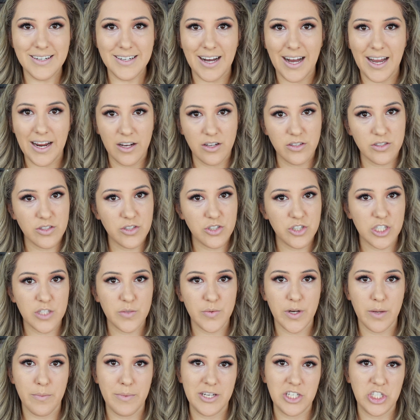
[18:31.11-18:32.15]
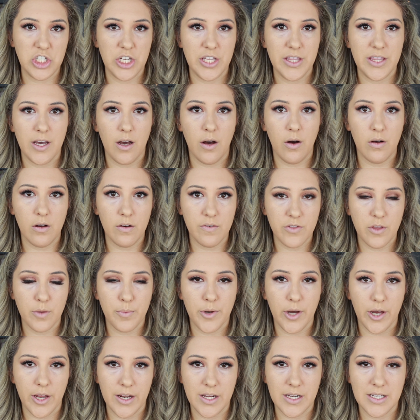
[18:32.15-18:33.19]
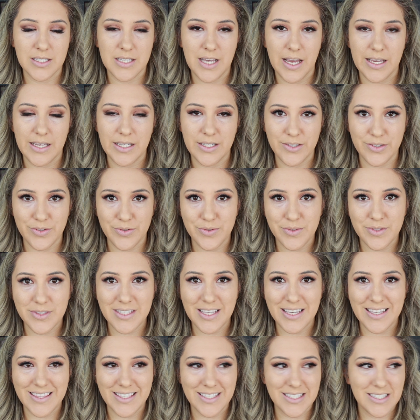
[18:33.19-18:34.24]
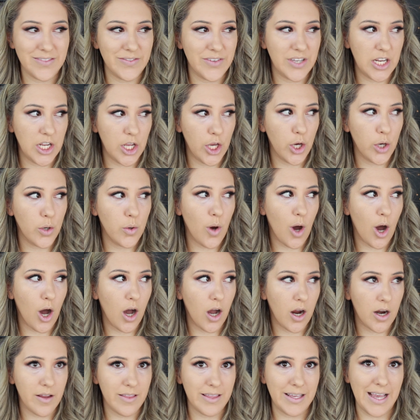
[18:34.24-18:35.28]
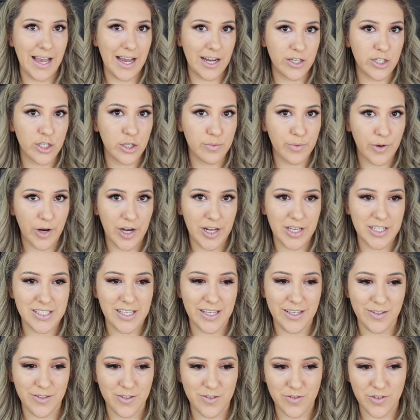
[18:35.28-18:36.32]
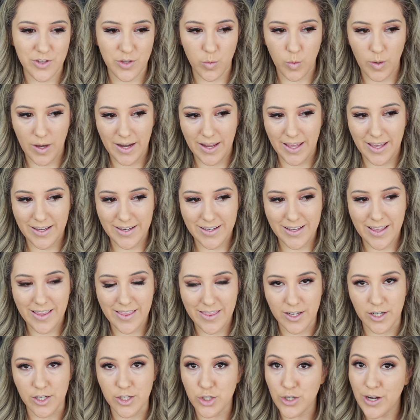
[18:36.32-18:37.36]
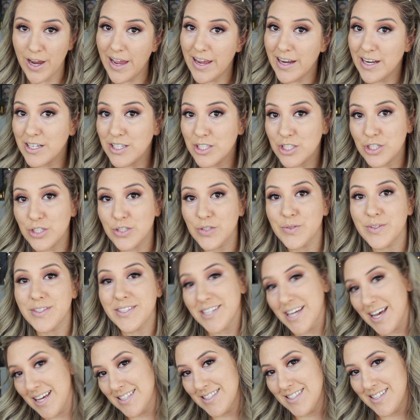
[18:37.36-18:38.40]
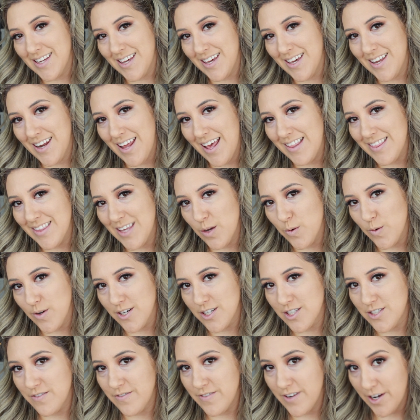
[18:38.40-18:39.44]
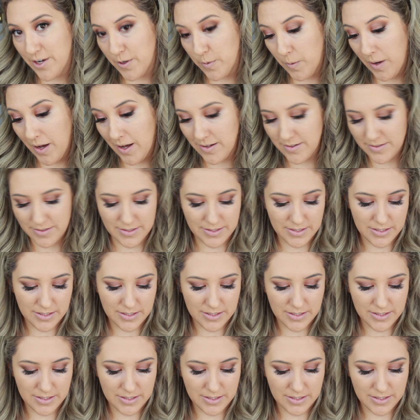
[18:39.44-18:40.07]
I also just want to mention that all of the products I use in this video are the actual products I used for the wedding. They're tried and true and tested, and they worked very well.